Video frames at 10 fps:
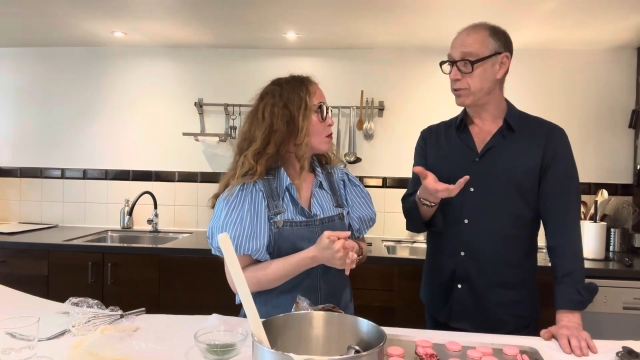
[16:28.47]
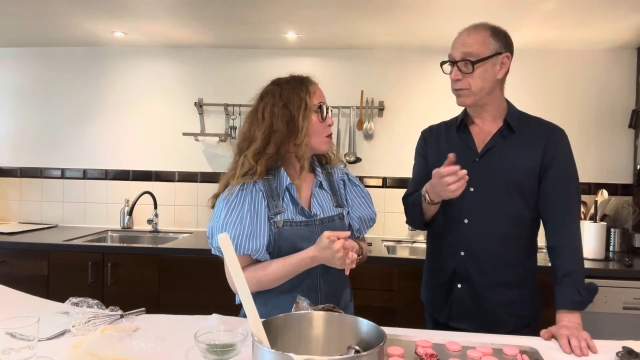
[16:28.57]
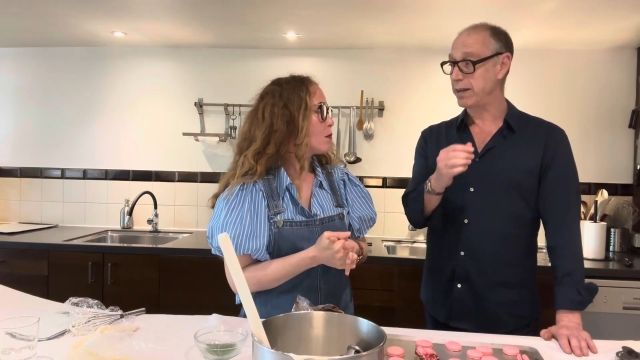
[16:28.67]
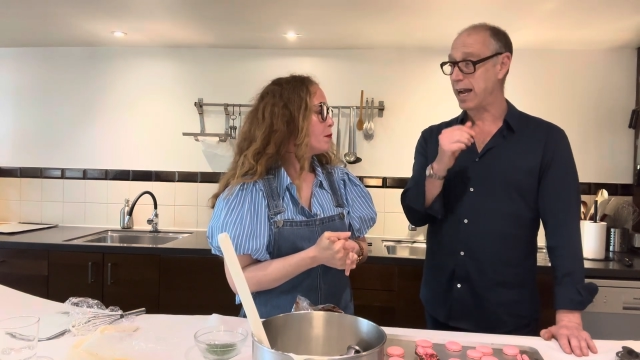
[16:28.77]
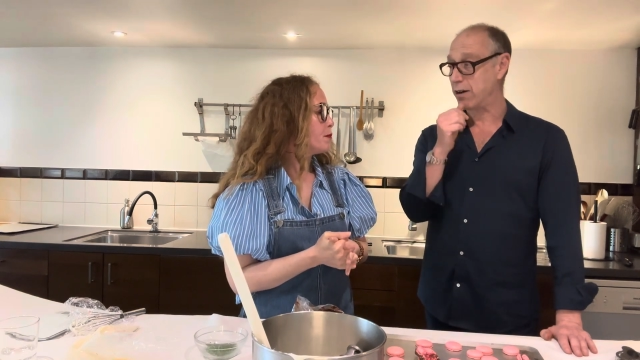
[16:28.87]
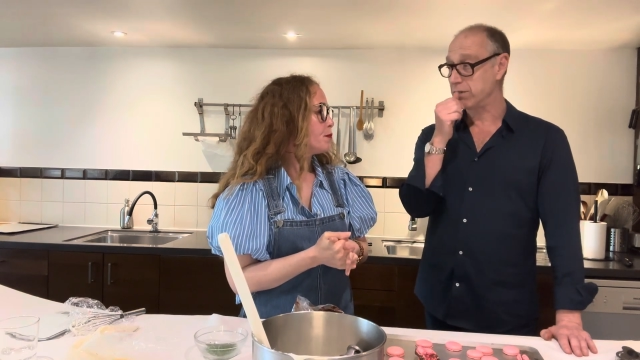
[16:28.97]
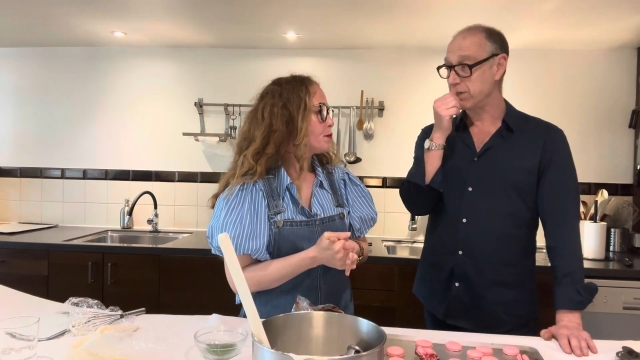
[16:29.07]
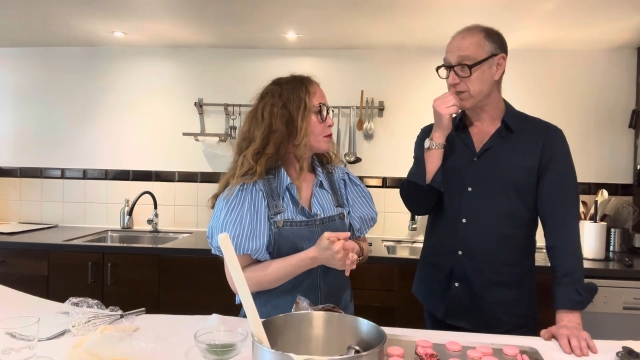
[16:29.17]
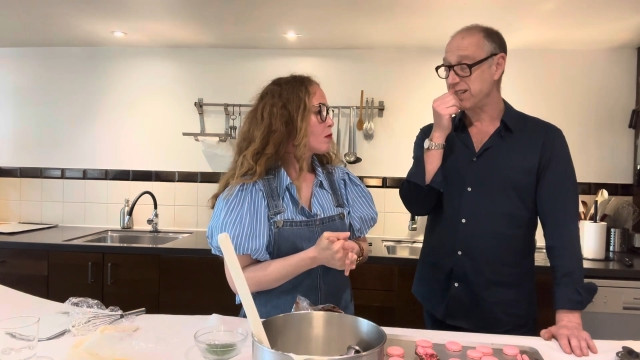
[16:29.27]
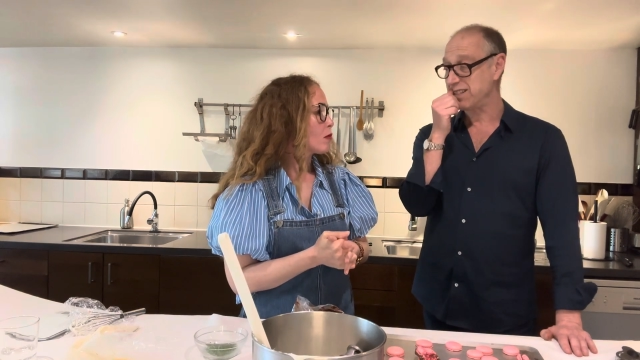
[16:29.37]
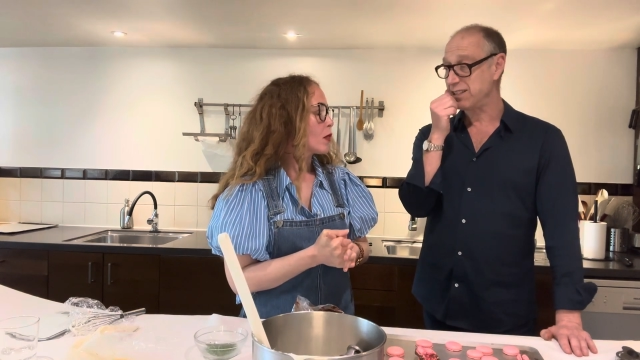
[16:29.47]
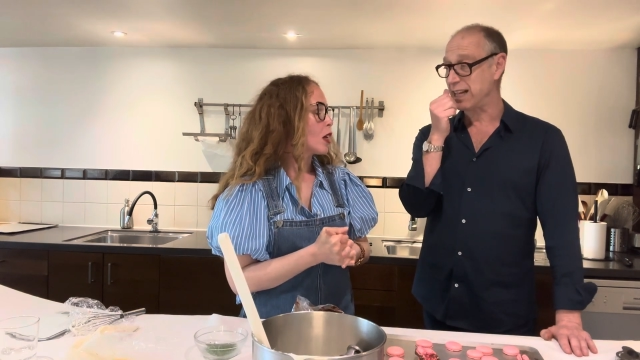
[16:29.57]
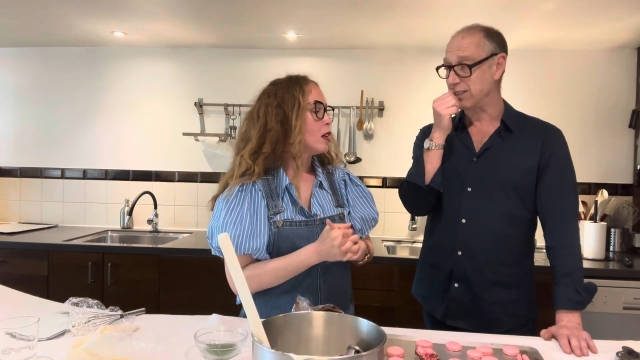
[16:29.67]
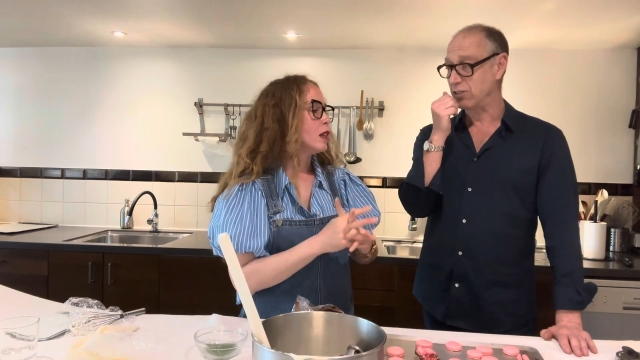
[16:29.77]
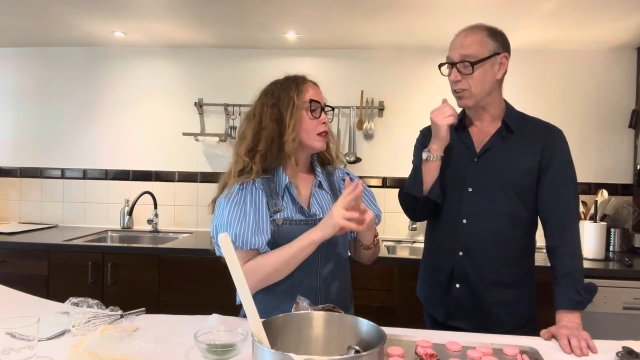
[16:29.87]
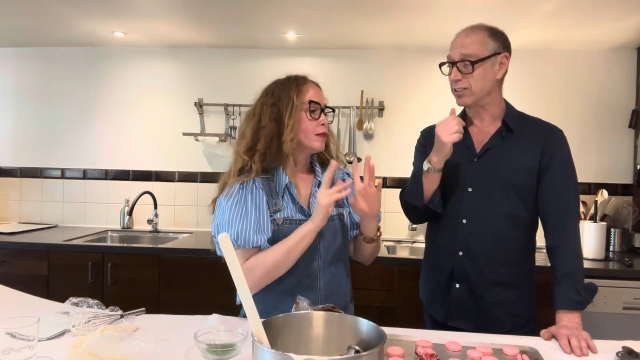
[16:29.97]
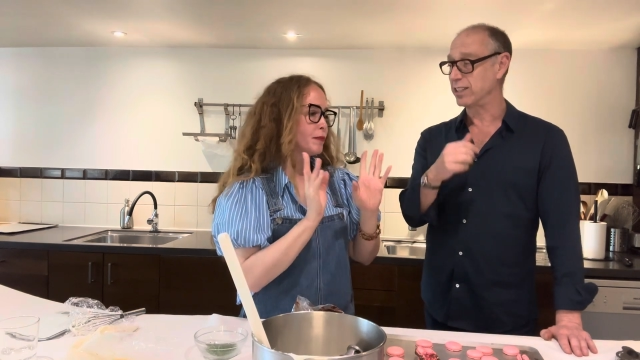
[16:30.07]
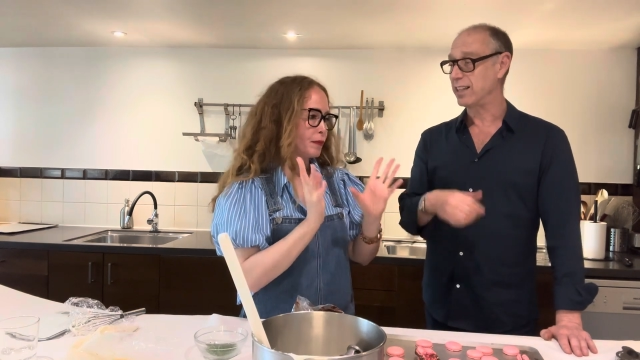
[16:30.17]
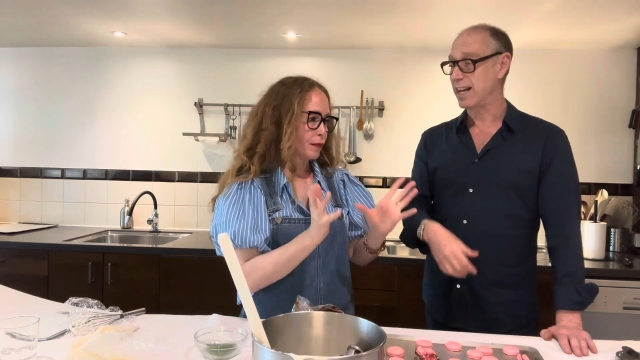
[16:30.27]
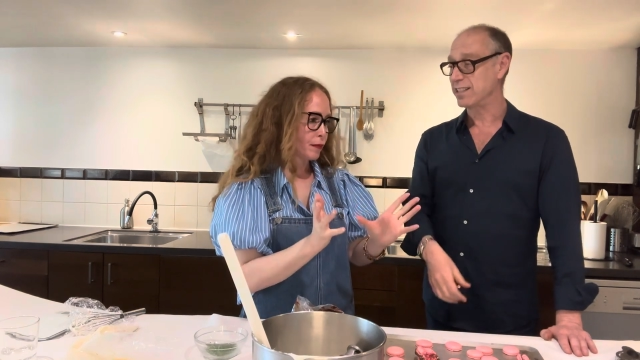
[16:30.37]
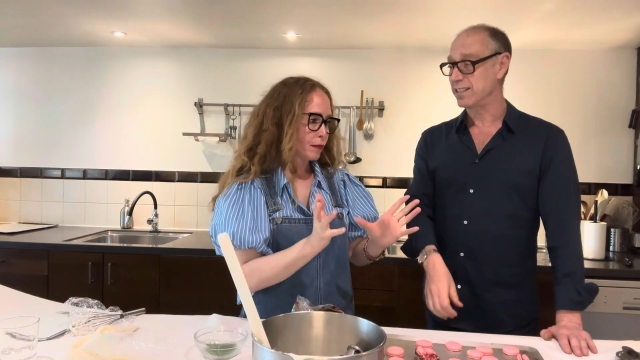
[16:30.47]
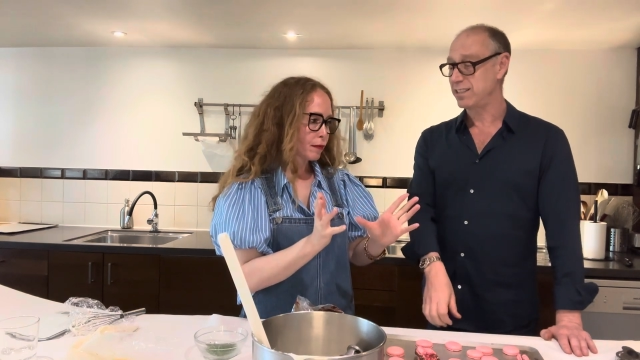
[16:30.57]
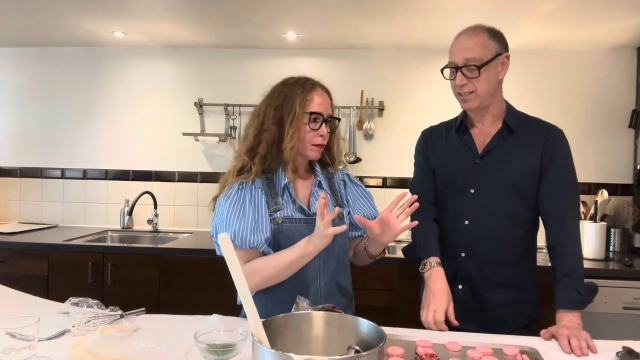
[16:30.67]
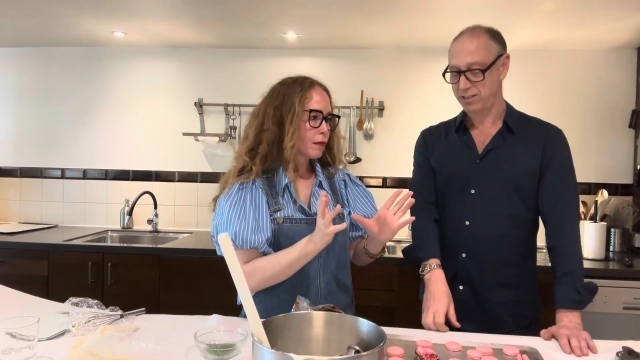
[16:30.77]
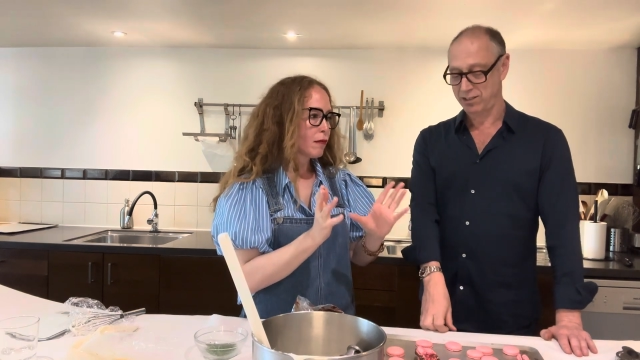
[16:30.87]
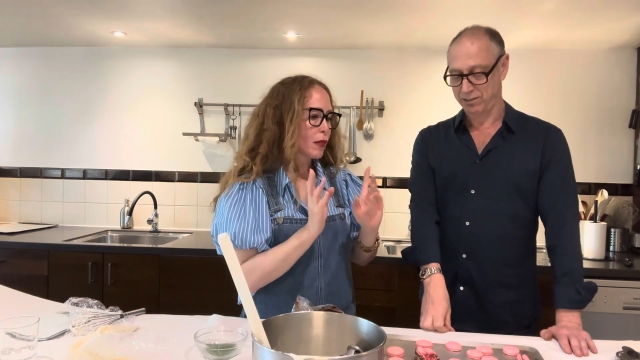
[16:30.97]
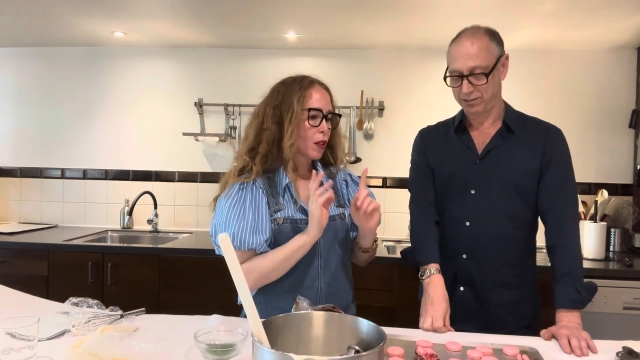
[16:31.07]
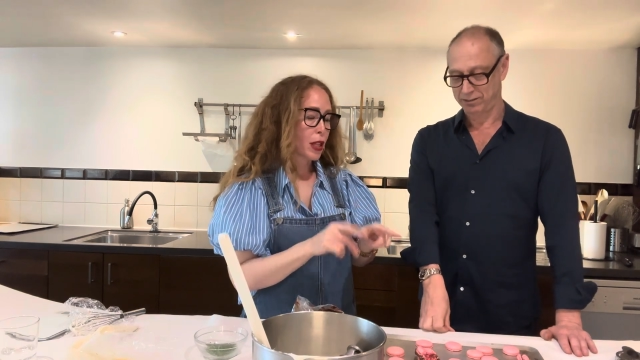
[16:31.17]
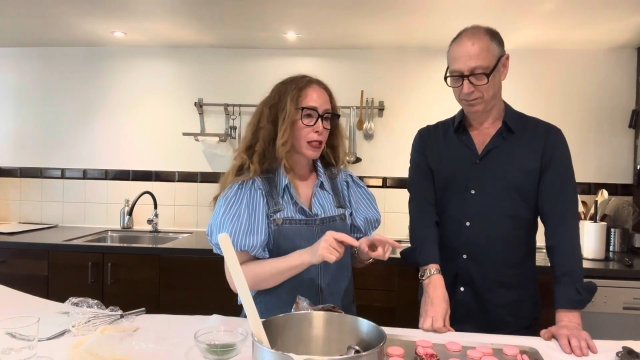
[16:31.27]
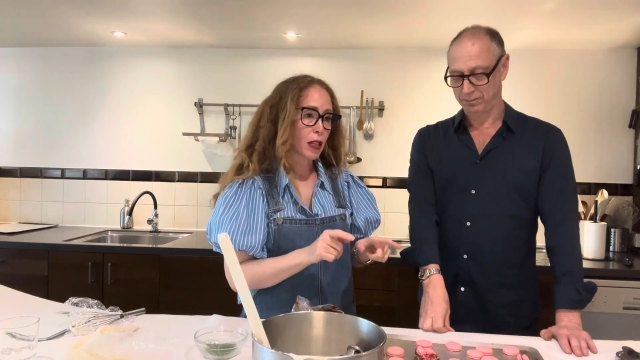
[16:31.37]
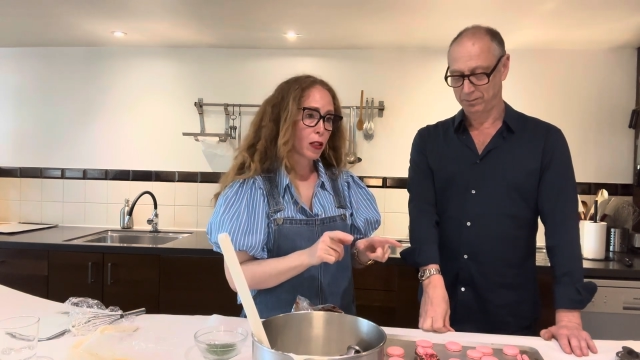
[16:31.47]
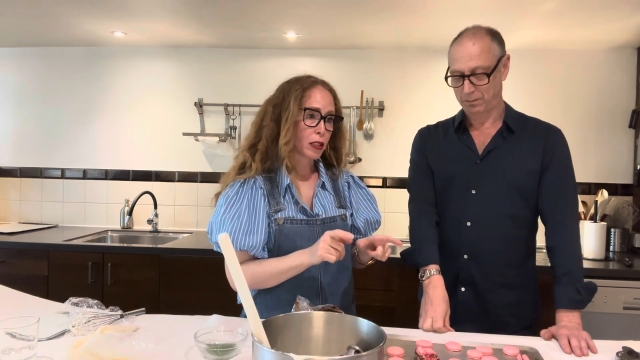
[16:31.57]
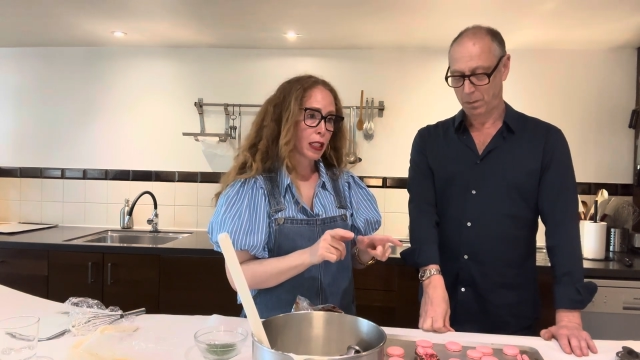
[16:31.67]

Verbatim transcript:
Speaker 1: or three hours here? That's how long the class is?
Speaker 2: That's how long the